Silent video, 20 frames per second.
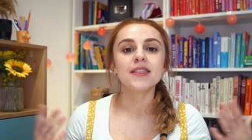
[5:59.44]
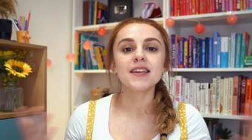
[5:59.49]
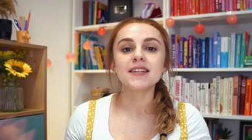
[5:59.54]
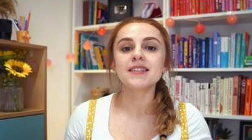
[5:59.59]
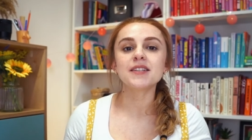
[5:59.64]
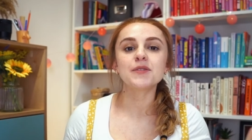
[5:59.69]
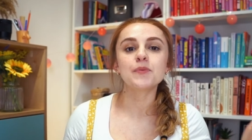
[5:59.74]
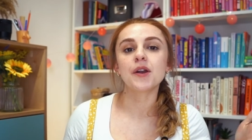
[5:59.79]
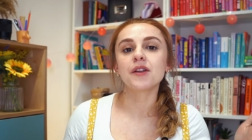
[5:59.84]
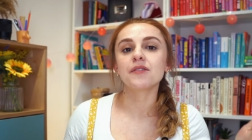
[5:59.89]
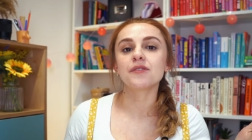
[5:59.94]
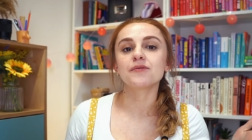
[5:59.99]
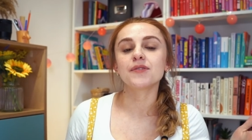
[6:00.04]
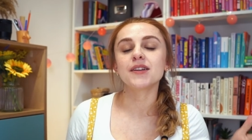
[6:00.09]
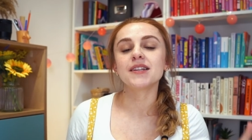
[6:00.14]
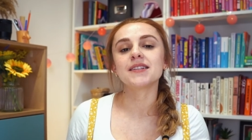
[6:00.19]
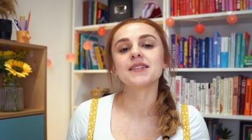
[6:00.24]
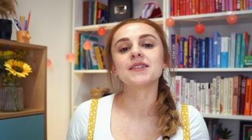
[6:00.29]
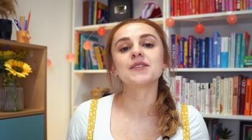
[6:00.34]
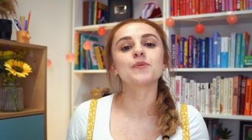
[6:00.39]
This is one of the
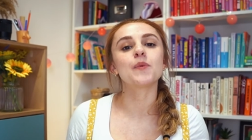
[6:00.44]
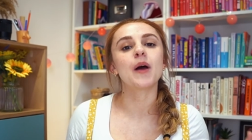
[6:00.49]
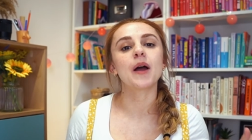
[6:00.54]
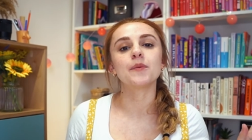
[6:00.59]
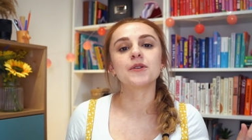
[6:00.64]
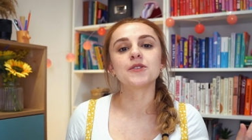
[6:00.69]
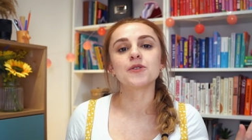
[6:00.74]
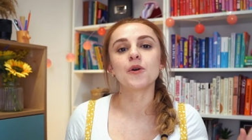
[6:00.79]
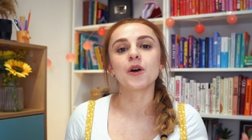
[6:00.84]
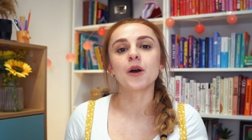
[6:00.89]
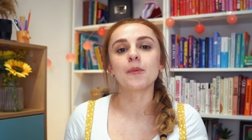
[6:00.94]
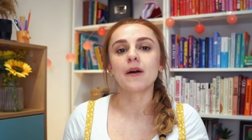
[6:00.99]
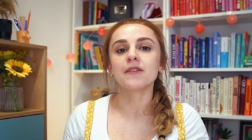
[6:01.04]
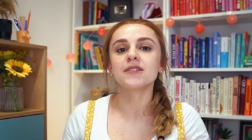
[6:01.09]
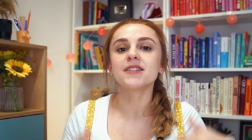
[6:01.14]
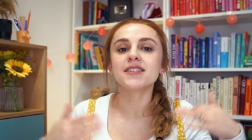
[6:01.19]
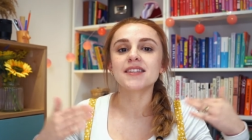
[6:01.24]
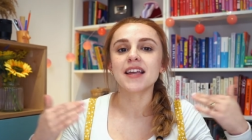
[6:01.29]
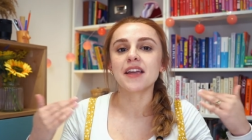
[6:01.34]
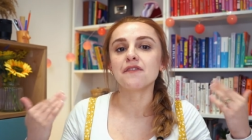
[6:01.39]
reasons why we talk about
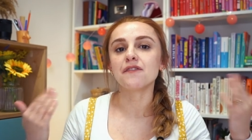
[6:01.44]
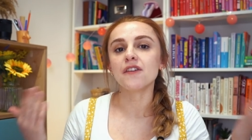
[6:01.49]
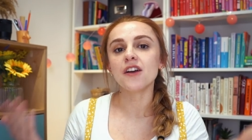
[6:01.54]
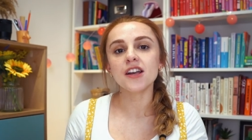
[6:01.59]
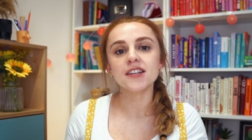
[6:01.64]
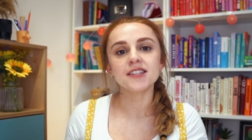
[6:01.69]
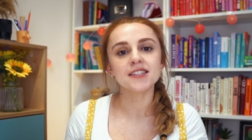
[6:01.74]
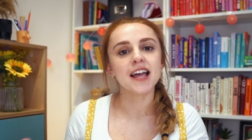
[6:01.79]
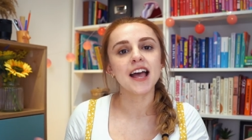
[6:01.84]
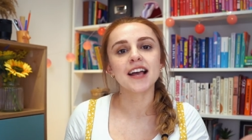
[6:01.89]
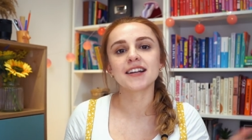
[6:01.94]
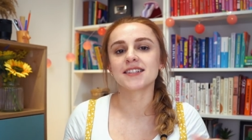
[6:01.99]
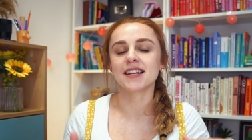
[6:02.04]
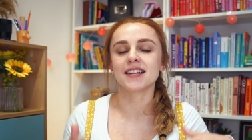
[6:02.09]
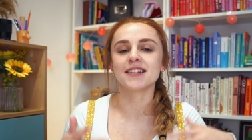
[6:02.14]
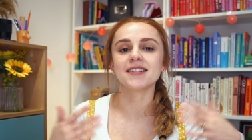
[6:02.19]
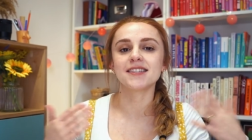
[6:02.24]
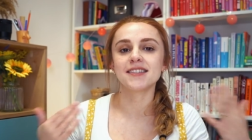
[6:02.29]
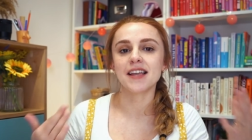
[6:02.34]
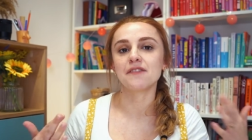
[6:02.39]
safer sex
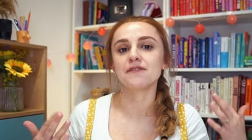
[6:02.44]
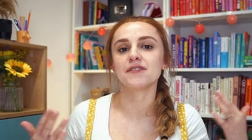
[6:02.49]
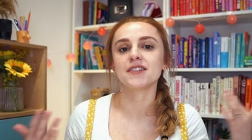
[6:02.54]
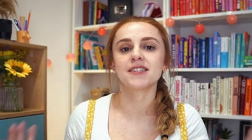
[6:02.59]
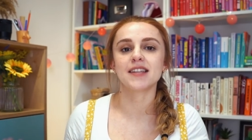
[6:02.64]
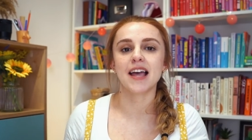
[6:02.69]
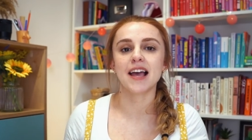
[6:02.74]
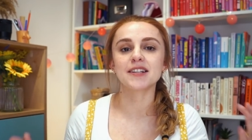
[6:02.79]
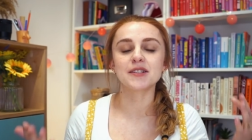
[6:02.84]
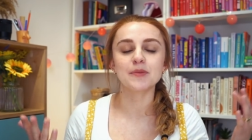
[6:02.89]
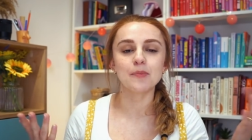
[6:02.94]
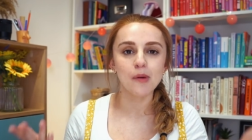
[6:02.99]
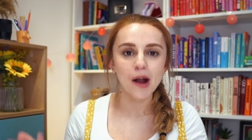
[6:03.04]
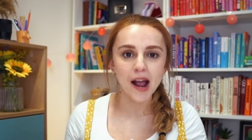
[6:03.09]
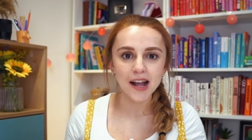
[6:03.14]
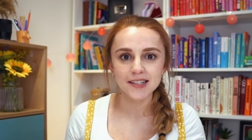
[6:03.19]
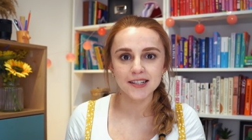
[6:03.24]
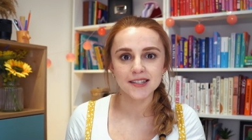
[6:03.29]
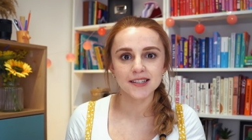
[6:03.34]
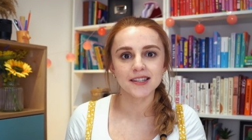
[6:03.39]
and safer sex
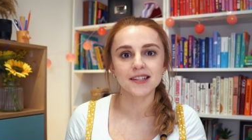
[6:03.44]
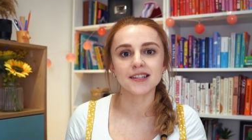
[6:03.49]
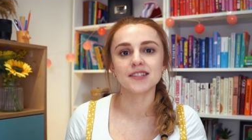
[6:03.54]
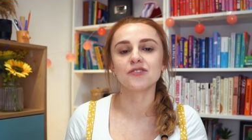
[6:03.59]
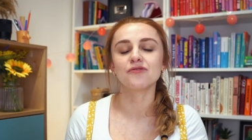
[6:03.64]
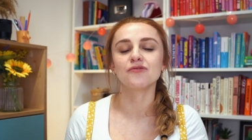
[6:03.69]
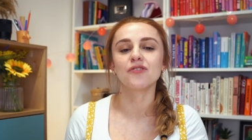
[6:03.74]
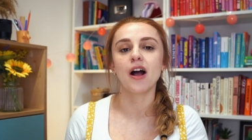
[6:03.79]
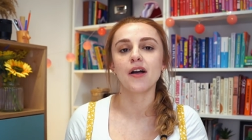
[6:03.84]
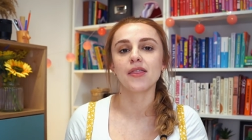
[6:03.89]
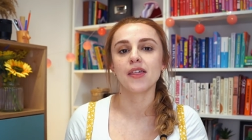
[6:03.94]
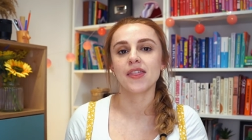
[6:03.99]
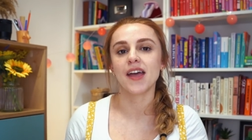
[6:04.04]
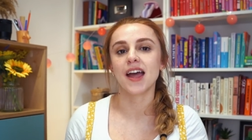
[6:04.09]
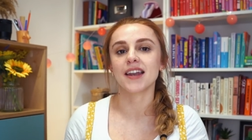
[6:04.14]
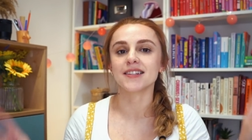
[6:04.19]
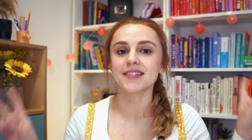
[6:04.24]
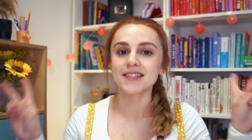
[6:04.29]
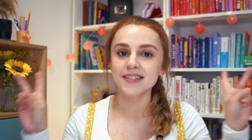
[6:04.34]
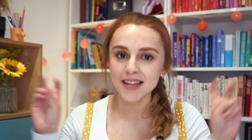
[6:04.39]
practices rather
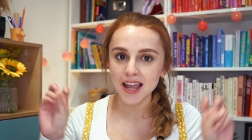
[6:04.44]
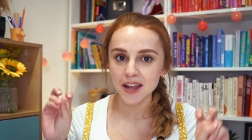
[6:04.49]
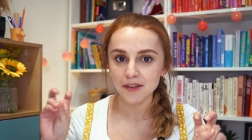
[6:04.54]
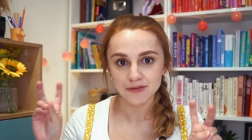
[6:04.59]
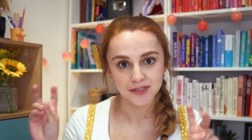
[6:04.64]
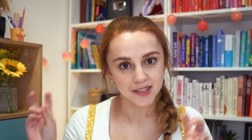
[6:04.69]
than safe